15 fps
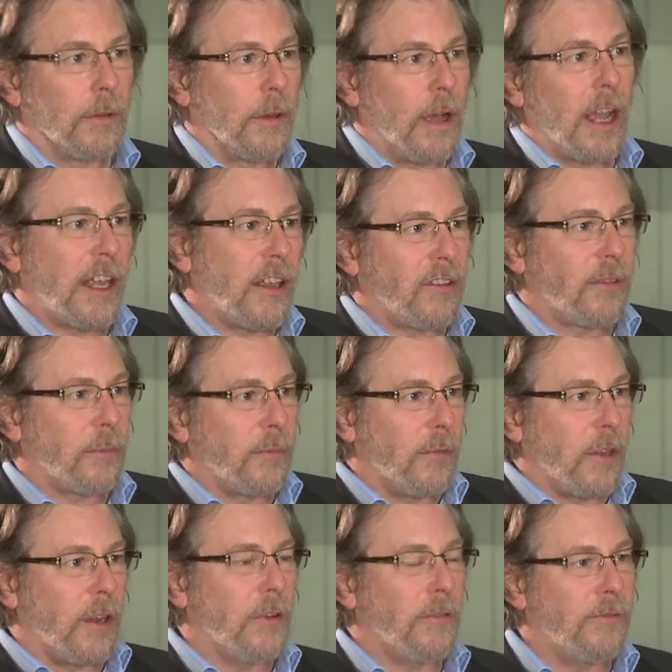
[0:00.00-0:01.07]
I guess
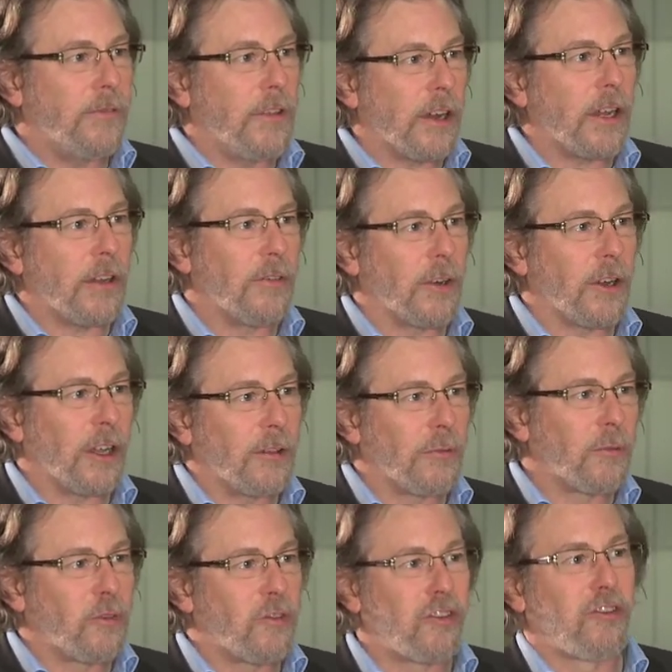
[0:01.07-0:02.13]
in a very, very
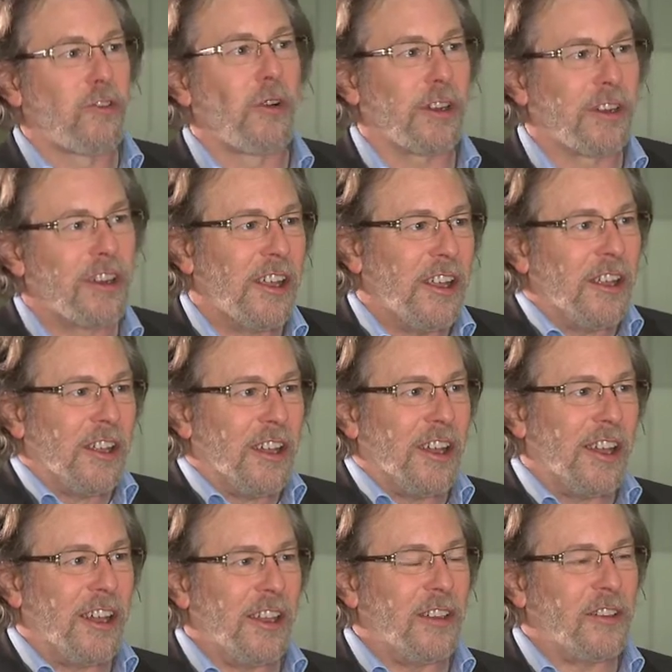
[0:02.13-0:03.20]
short
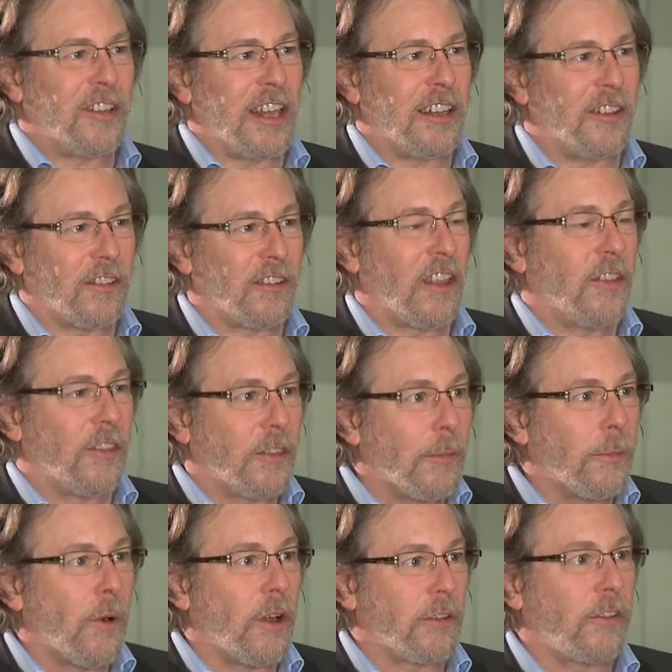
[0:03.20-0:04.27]
sentence, the
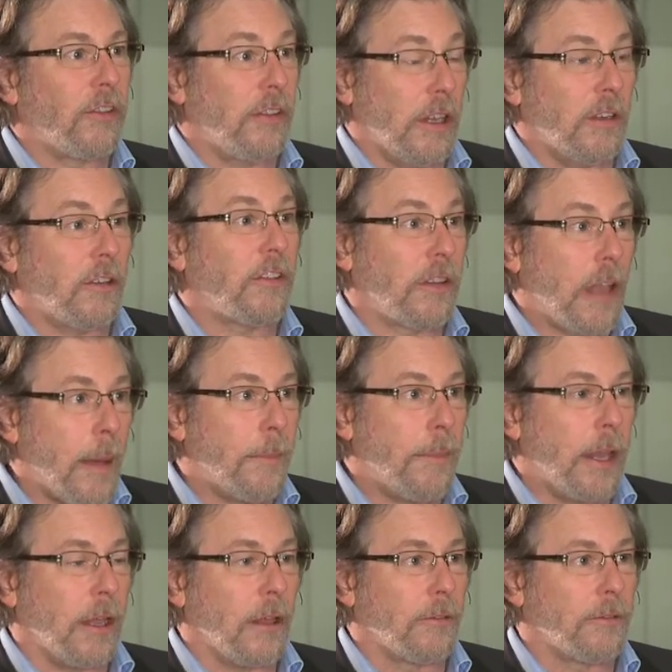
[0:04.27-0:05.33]
bosses need to stop
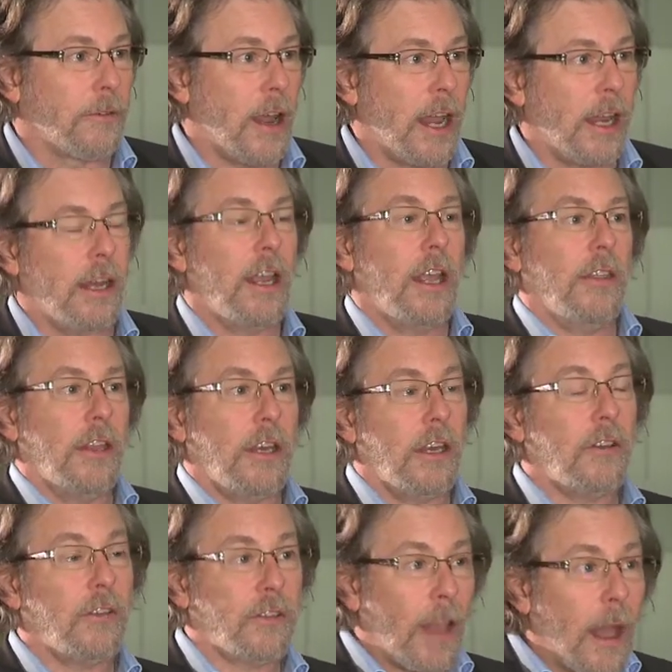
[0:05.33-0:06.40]
being afraid, they
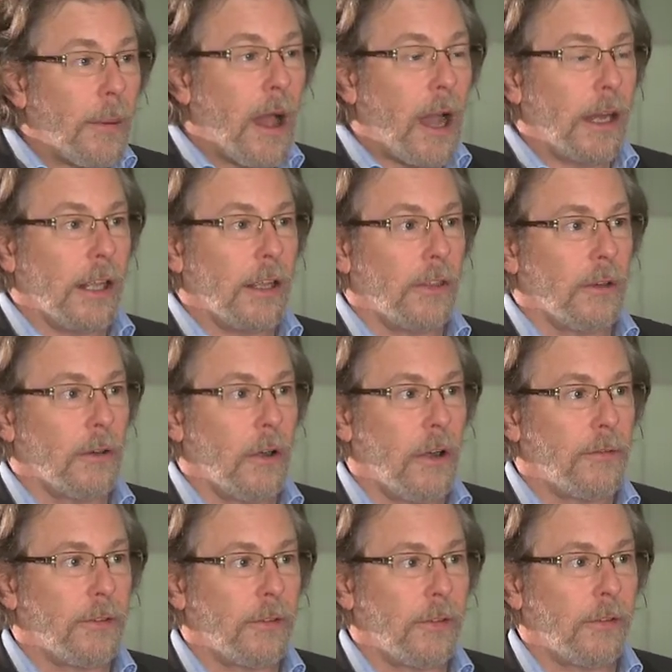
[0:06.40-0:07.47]
need to stop hiding in their
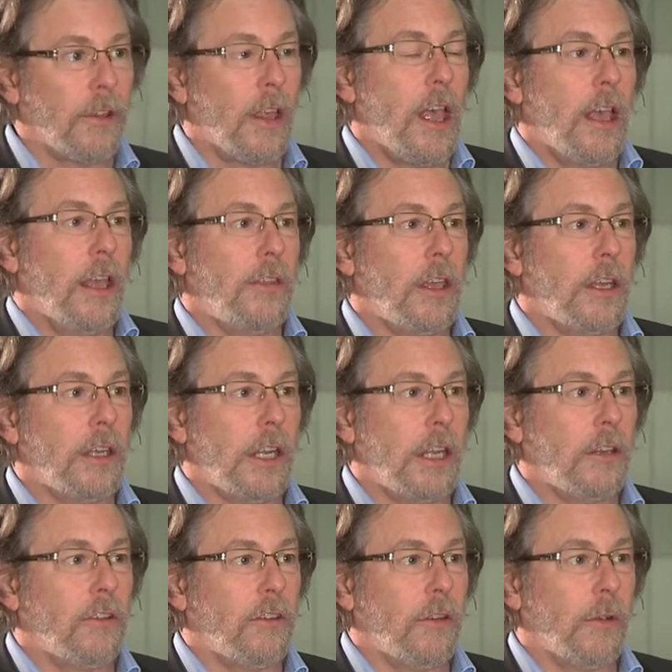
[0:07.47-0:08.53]
offices, and they
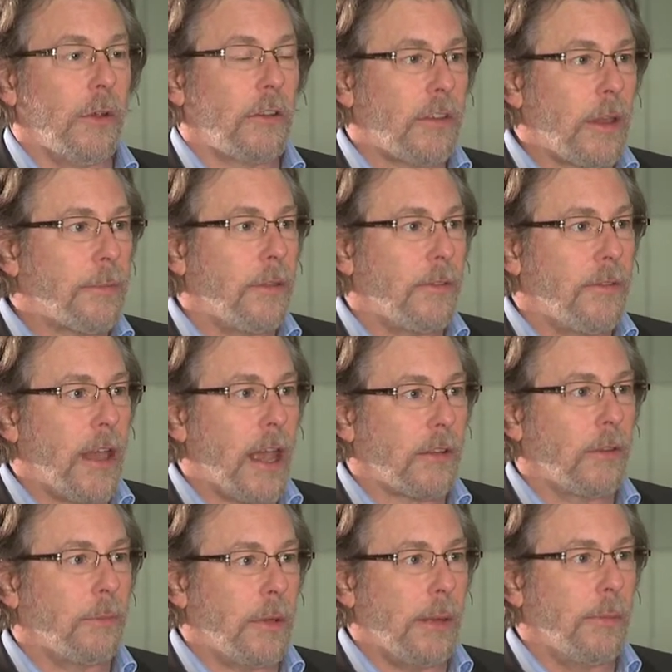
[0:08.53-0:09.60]
need to accept the
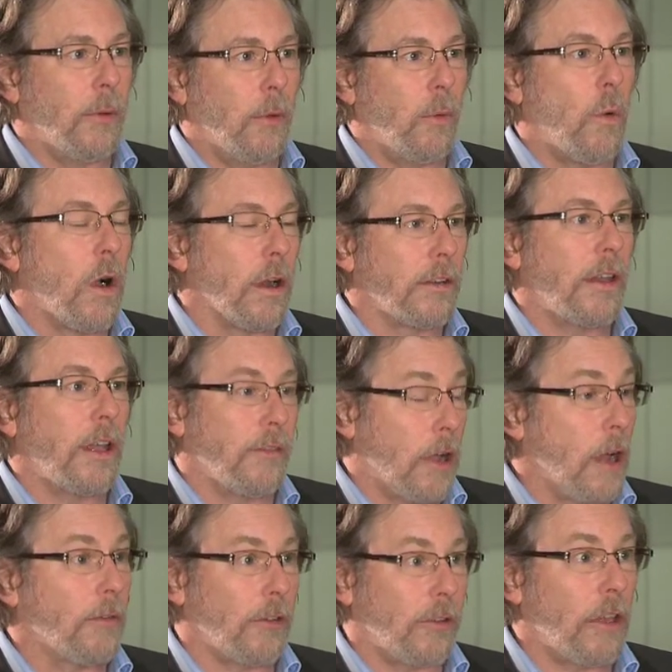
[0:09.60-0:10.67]
fact that people want to have
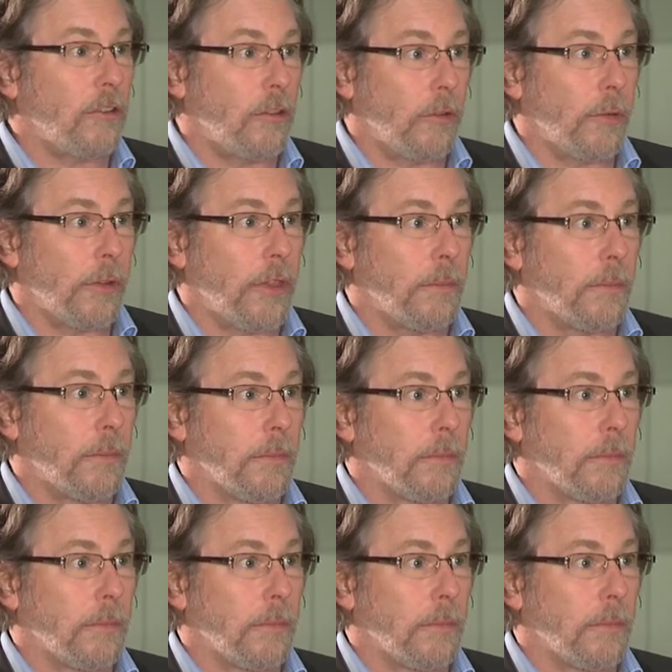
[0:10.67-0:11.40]
conversations with them.